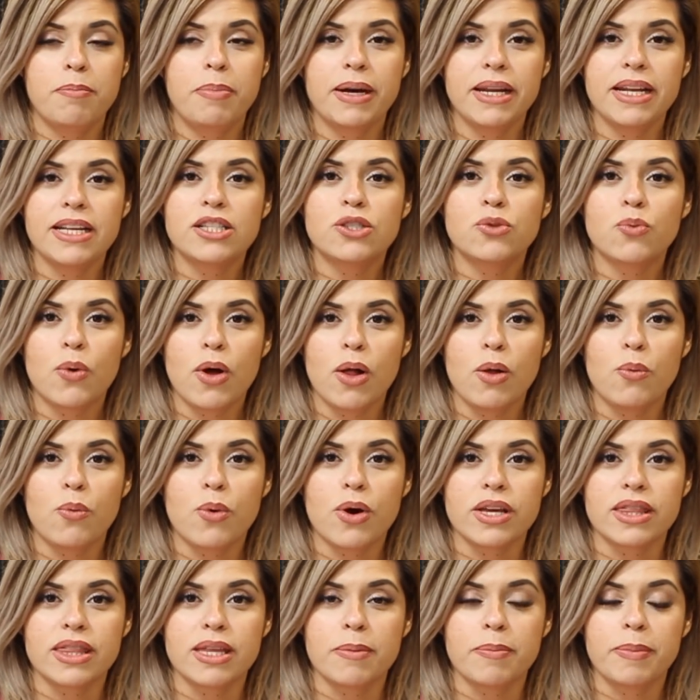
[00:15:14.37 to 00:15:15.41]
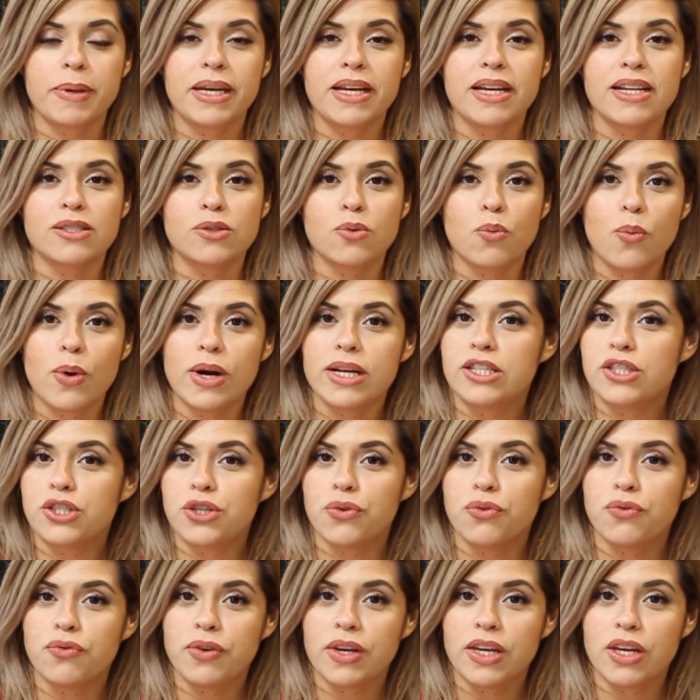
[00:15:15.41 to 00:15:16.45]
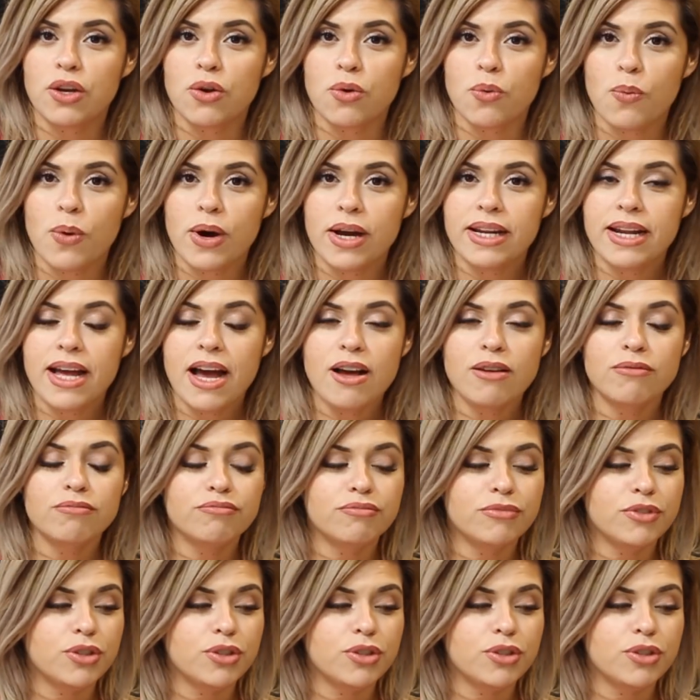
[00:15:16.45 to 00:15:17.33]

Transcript: But it's well worth it, because once you figure one out,